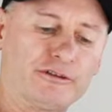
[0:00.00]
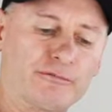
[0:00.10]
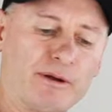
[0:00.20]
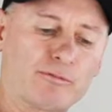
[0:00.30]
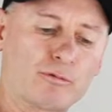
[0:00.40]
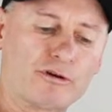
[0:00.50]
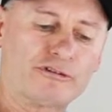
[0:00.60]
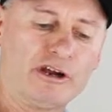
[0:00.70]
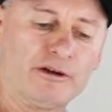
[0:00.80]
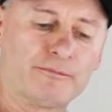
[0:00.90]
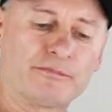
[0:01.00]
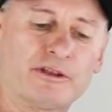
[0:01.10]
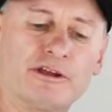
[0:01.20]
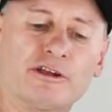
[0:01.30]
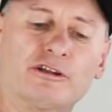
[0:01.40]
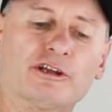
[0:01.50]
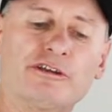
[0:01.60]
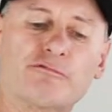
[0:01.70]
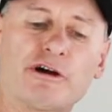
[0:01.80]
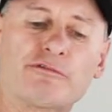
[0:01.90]
the rubber washer.
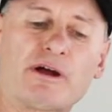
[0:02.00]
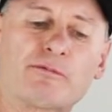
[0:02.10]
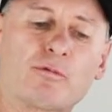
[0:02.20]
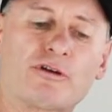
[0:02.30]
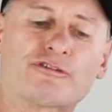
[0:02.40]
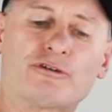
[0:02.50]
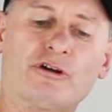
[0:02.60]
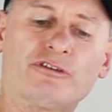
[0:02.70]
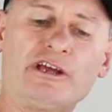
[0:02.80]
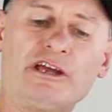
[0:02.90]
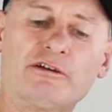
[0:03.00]
Leave one rubber washer on there,